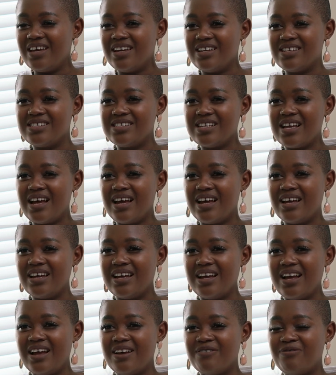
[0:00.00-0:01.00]
Yes,
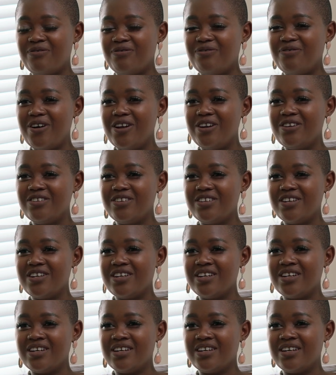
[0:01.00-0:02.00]
I followed
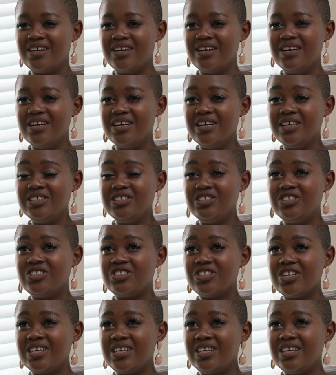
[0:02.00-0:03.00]
her
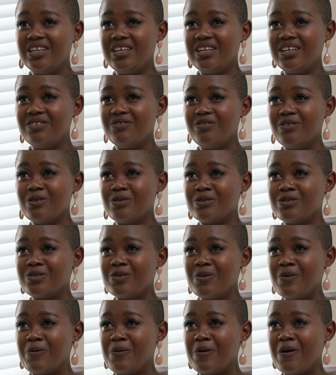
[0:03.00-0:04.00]
journey for
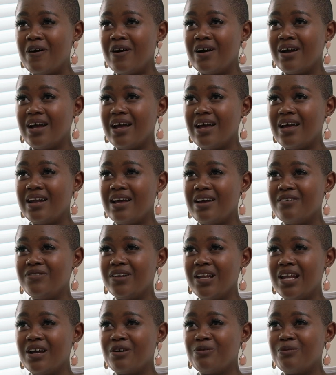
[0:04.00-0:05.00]
so long, and I
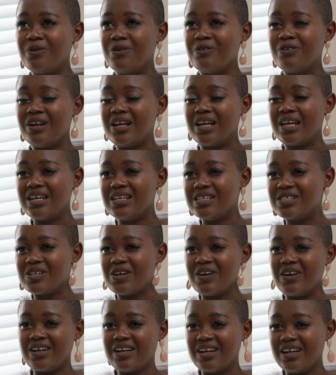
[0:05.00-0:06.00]
feel like we relate
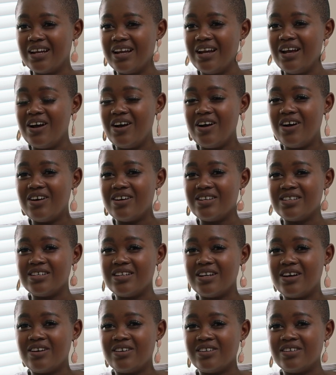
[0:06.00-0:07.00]
on
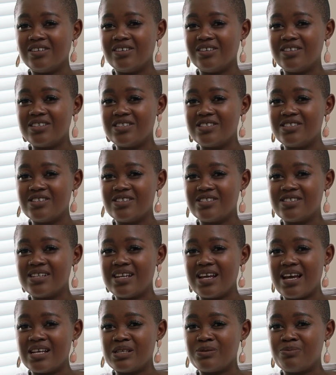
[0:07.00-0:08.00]
certain
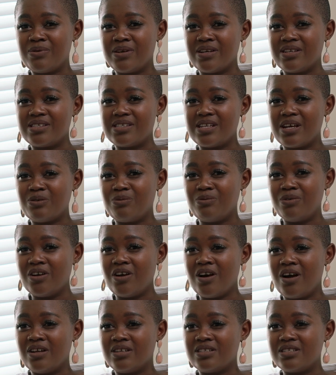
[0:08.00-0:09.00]
aspects, that we
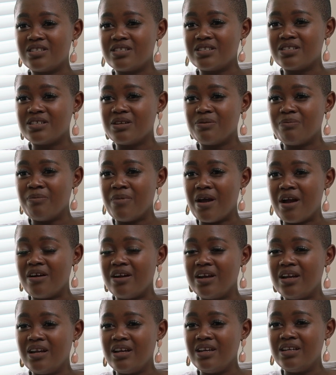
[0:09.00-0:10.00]
got
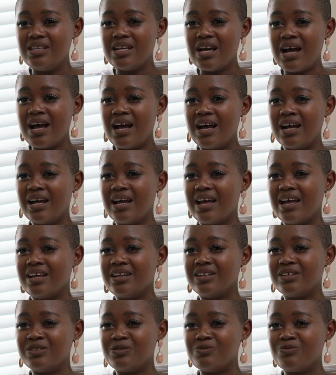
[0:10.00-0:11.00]
married young
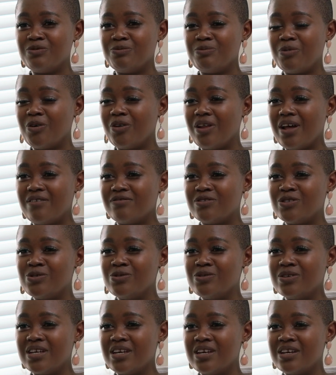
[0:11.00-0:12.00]
and we both have
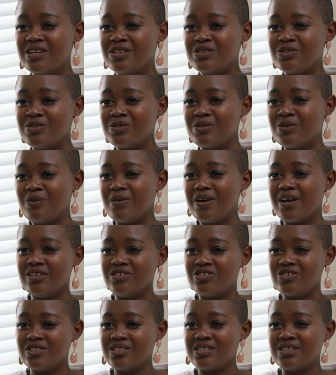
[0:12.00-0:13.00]
2 kids,
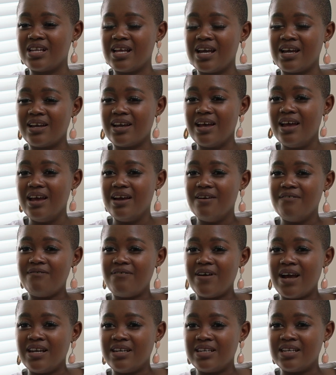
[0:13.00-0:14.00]
and just like
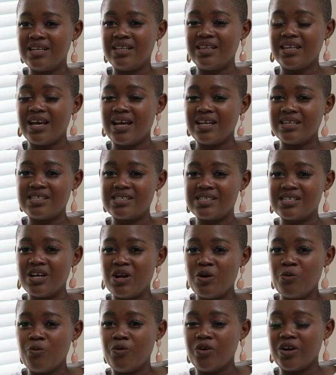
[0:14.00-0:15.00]
finding that
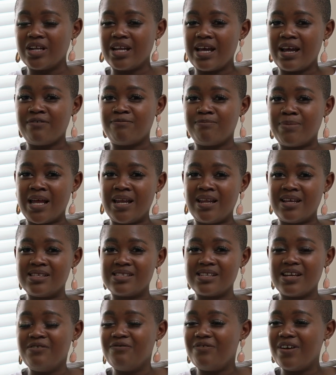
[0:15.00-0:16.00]
work-life
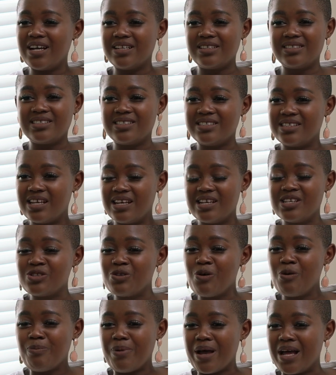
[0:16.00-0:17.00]
balance. In fact, there is
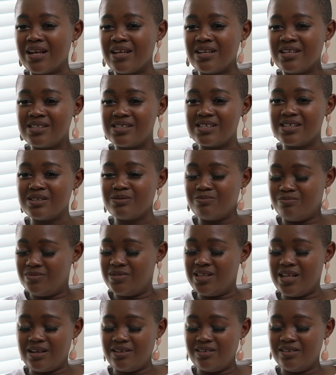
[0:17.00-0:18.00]
no balance.
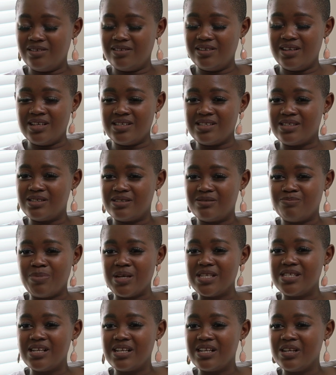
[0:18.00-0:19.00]
It's
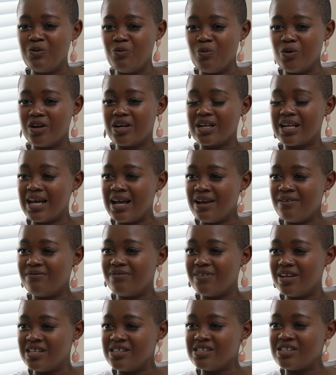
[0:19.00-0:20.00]
basically
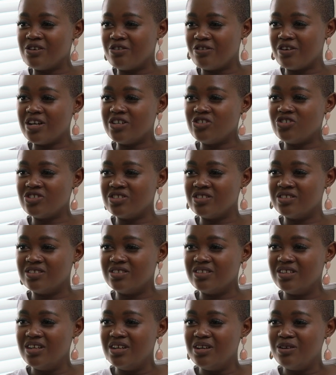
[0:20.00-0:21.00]
work-life
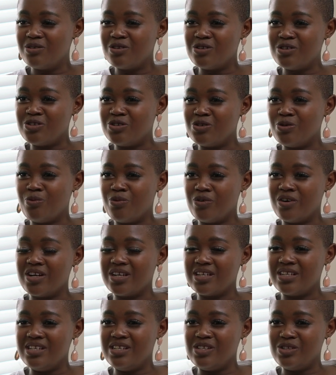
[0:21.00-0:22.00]
integration, because your
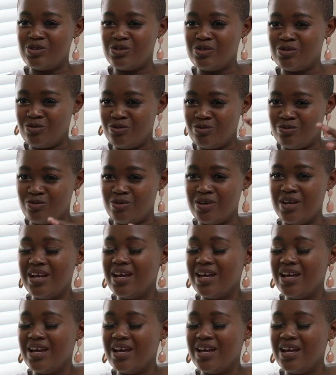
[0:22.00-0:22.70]
work needs to